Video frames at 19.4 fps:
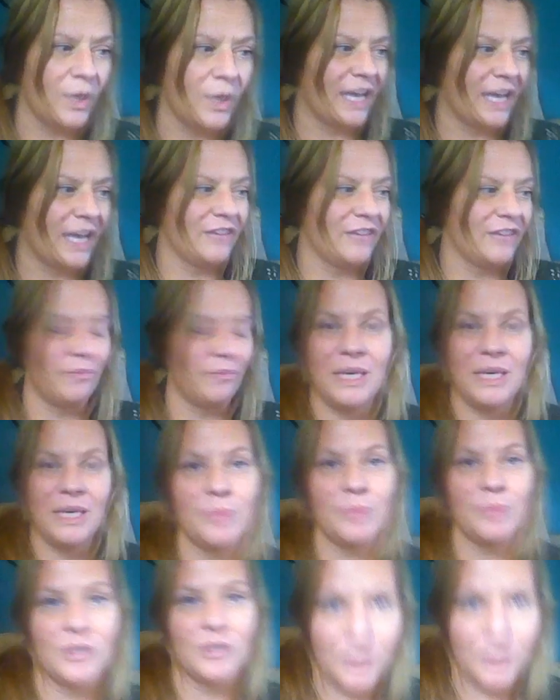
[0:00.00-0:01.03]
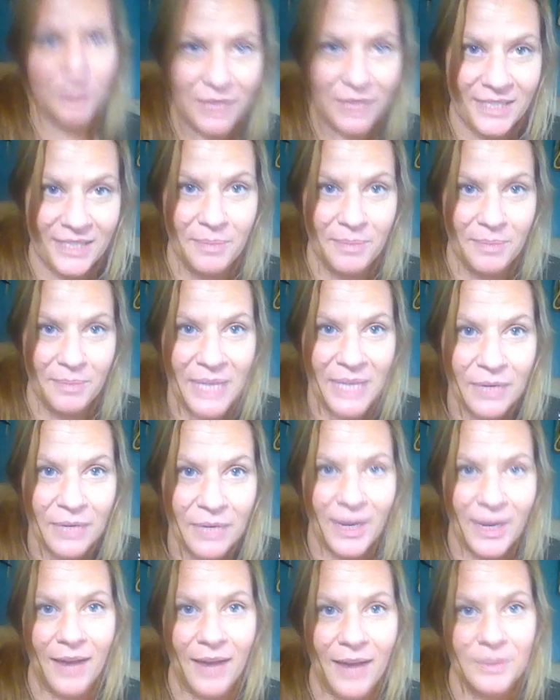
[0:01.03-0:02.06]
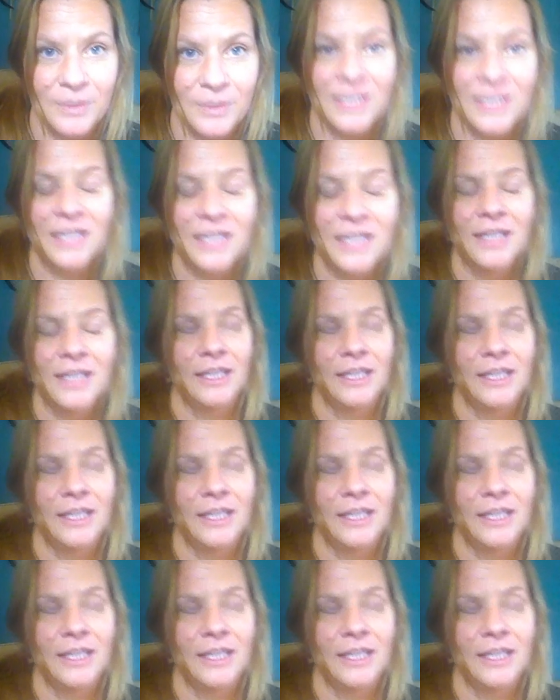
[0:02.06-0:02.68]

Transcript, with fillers: What kind of people do you need to be around?